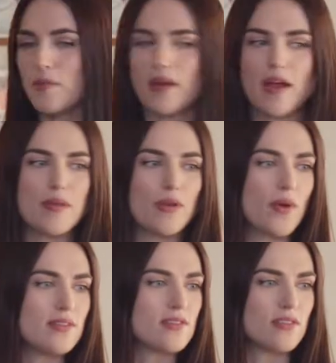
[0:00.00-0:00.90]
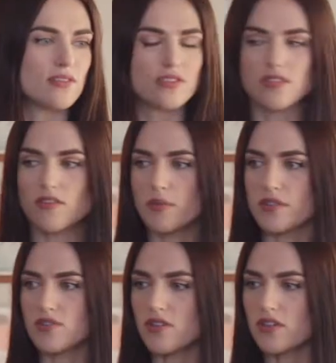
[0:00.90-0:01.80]
matter how many weights you lift, you'll never be
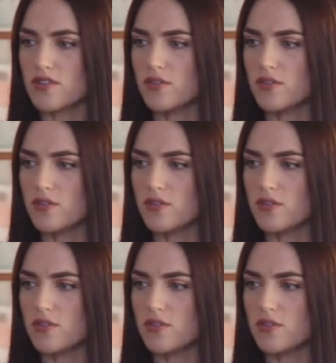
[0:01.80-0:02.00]
as strong as